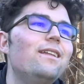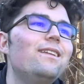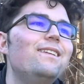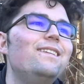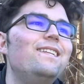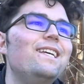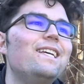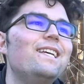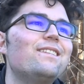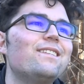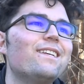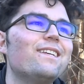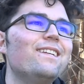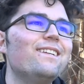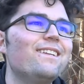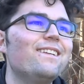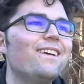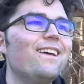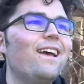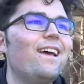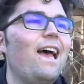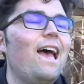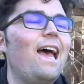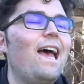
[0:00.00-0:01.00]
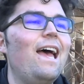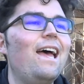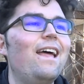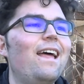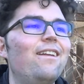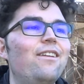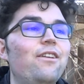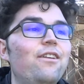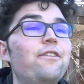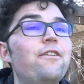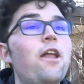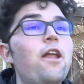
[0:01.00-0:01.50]
decent
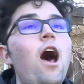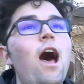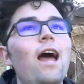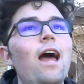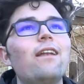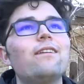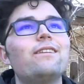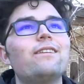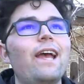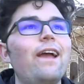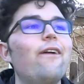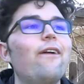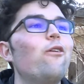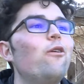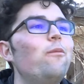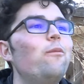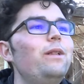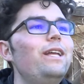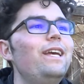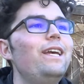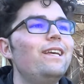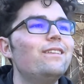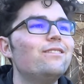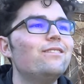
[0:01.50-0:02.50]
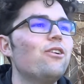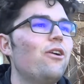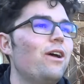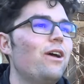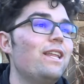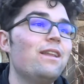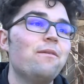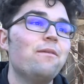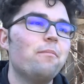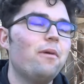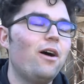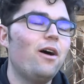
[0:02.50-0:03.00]
and not terribly, so I
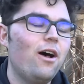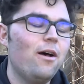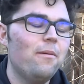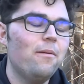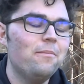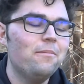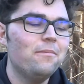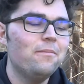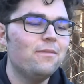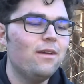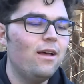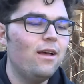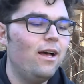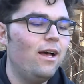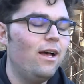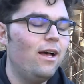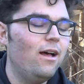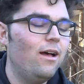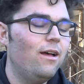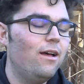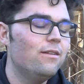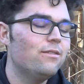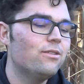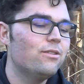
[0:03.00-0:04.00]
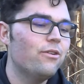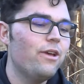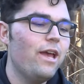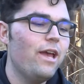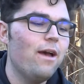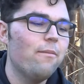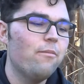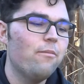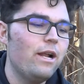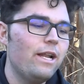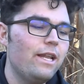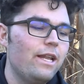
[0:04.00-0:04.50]
didn't bomb. Uh, so yeah,
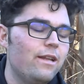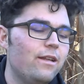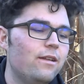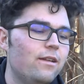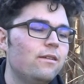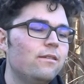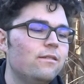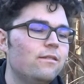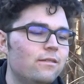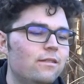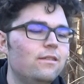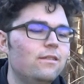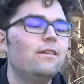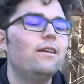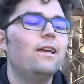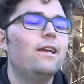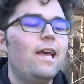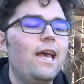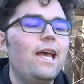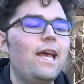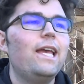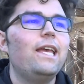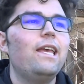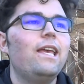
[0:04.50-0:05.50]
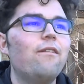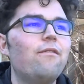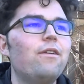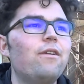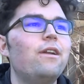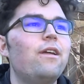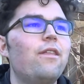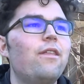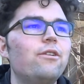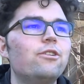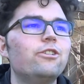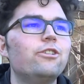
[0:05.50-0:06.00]
I'm ready to give it
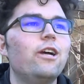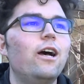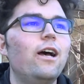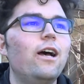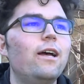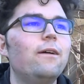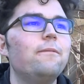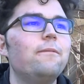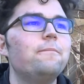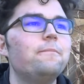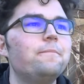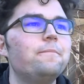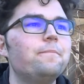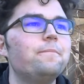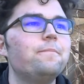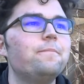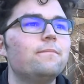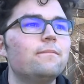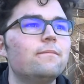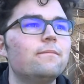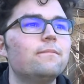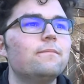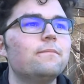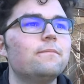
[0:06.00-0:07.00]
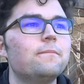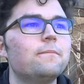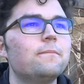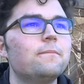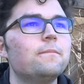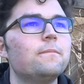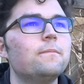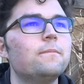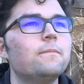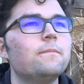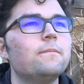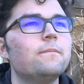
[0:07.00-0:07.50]
another shot.
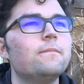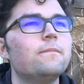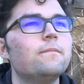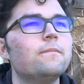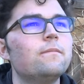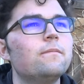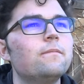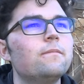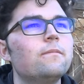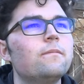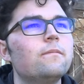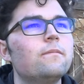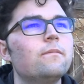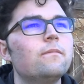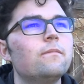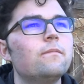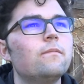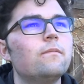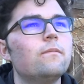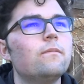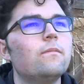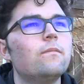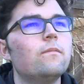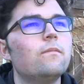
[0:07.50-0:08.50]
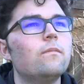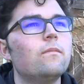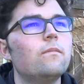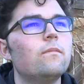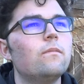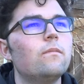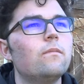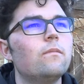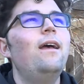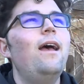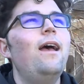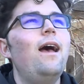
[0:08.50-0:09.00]
It's never,
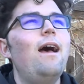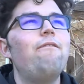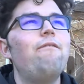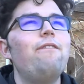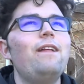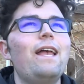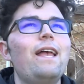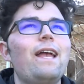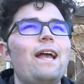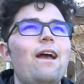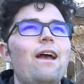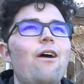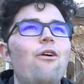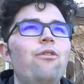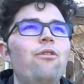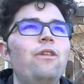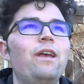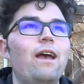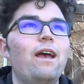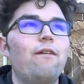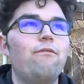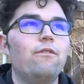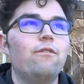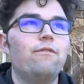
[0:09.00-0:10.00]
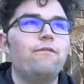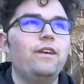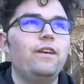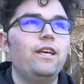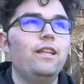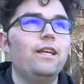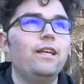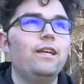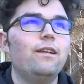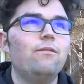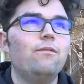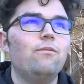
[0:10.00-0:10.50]
I feel like I only ever
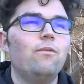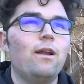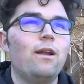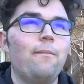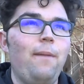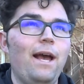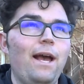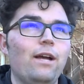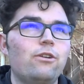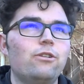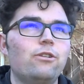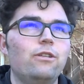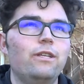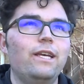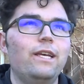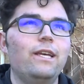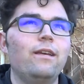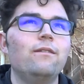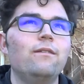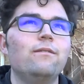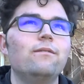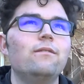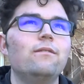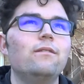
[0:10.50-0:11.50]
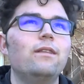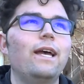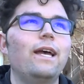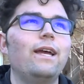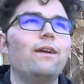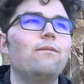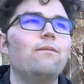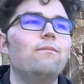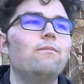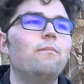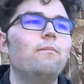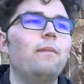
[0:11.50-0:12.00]
feel it when I'm actually, like,
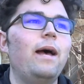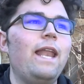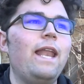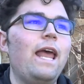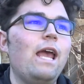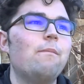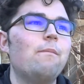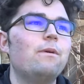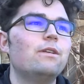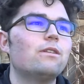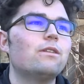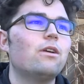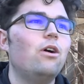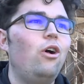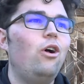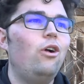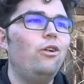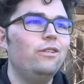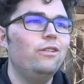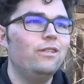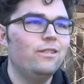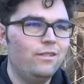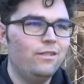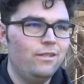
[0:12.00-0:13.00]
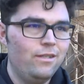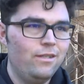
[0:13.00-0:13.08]
my name is called